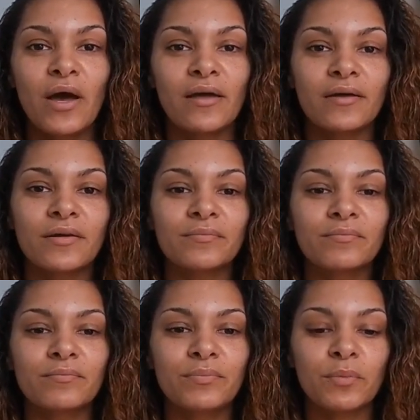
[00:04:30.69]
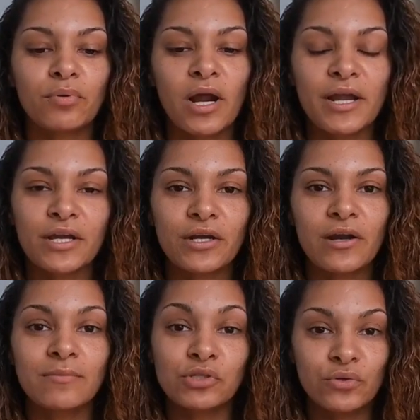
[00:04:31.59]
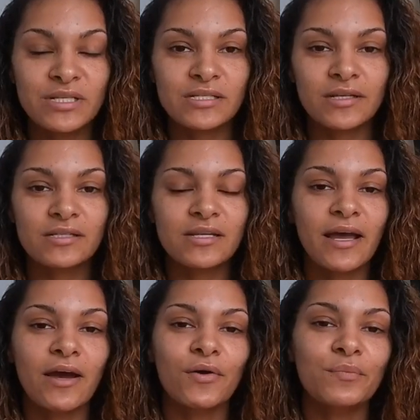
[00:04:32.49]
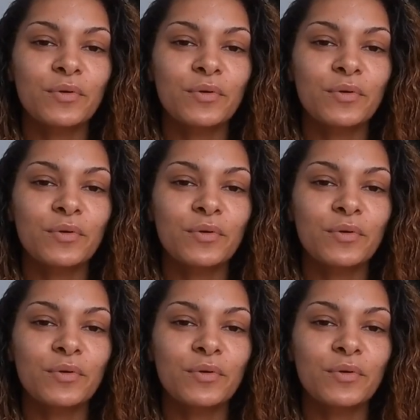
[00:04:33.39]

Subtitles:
But prior, I'm 26 now,